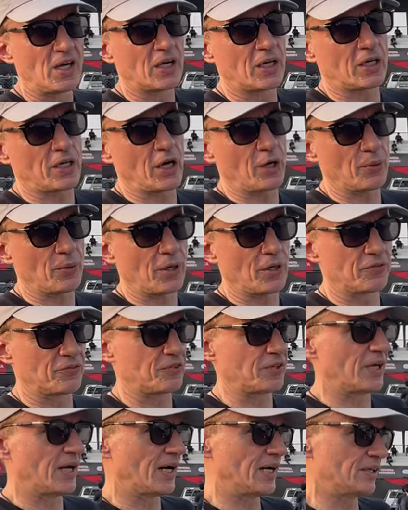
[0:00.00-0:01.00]
going on
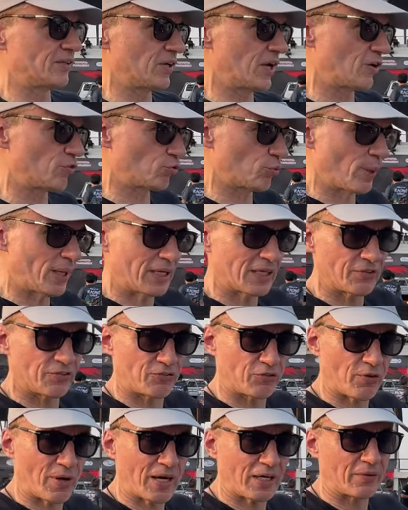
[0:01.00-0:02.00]
tonight, as well as
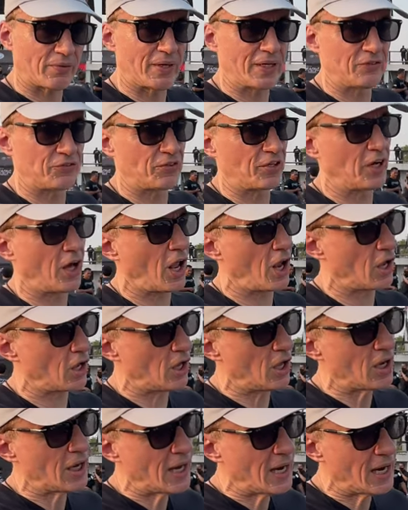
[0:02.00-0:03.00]
drag racing, a
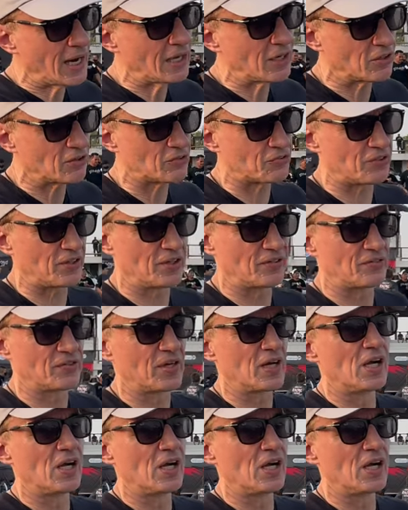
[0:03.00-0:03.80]
lot of HiLuxes.